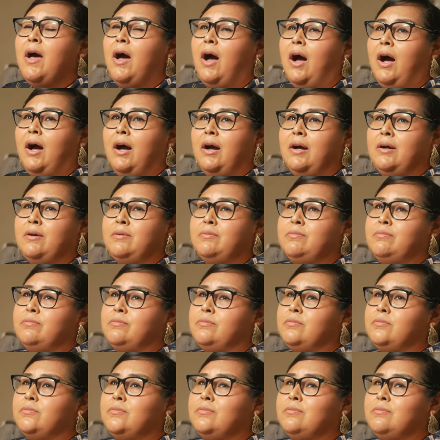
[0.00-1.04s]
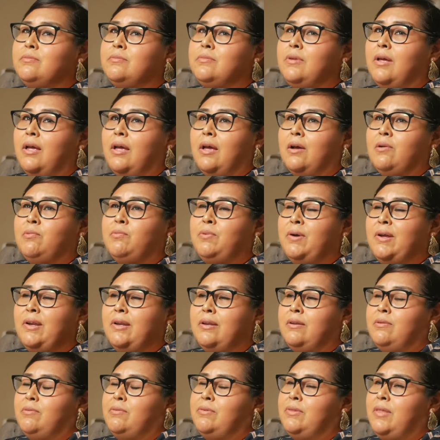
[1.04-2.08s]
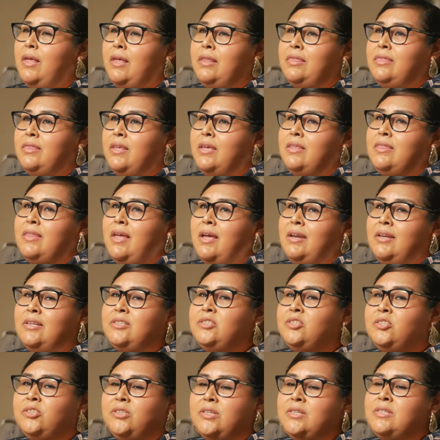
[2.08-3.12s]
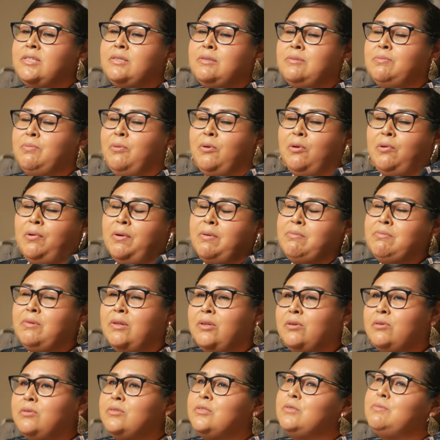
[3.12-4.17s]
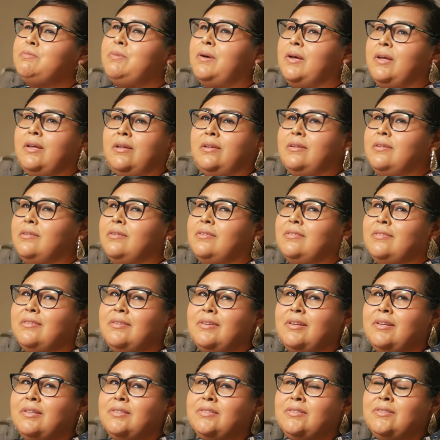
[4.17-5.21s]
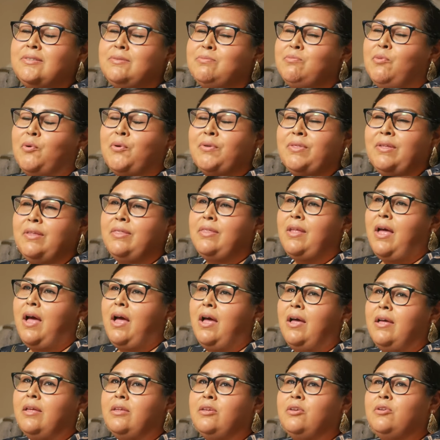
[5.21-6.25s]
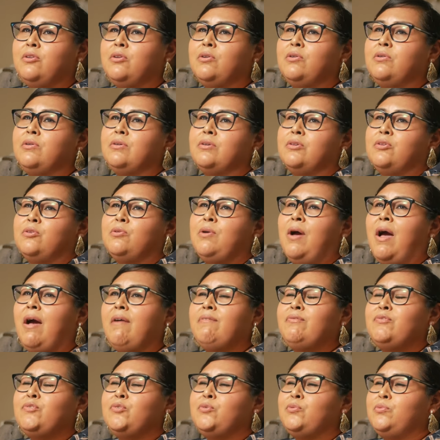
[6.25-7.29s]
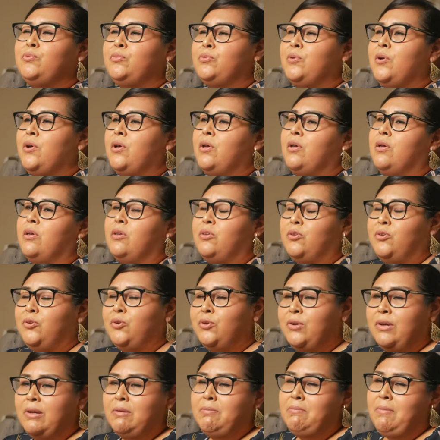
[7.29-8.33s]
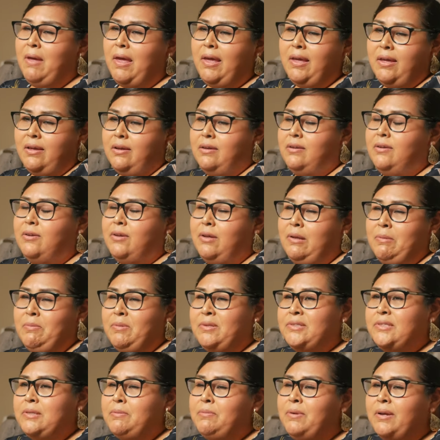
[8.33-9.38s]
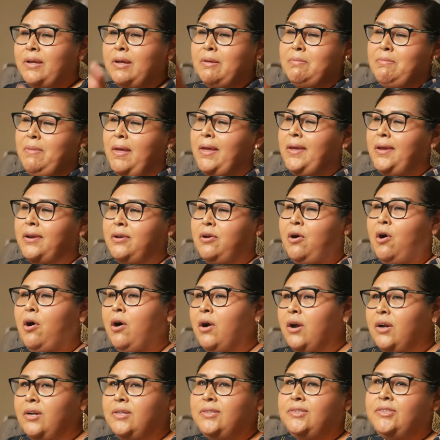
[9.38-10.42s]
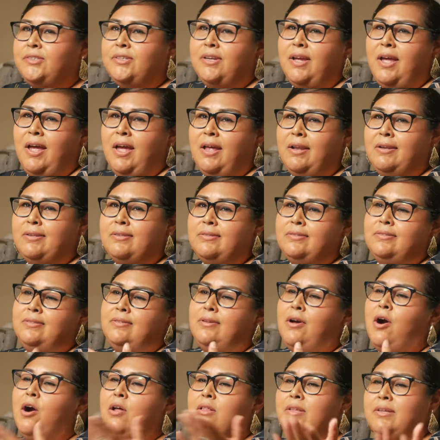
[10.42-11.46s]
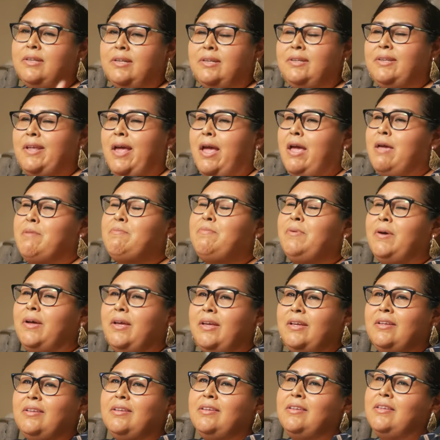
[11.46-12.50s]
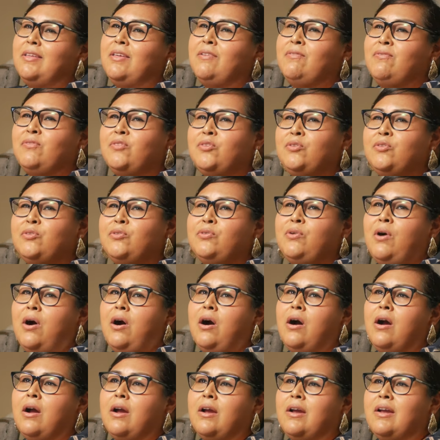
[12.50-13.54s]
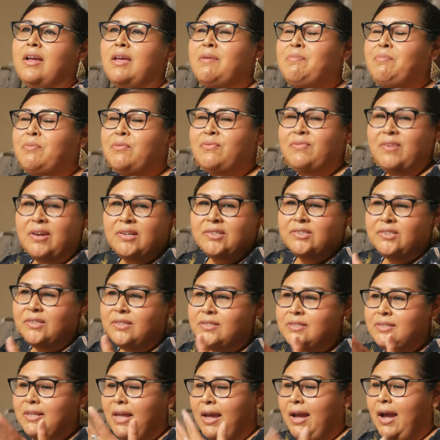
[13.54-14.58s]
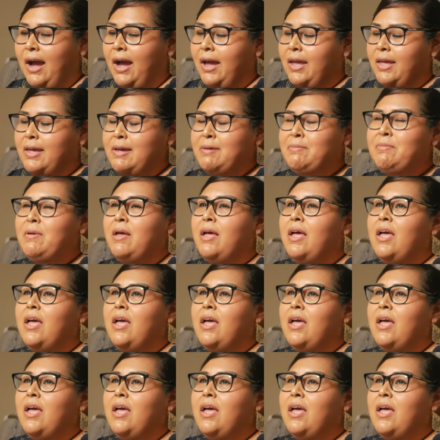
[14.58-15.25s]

Um, when they think that it's just blowing balloons, but it's more than that. You know, you have to. You can make, I mean, someone can make an arch and call it a day, but if you are a perfectionist like I am,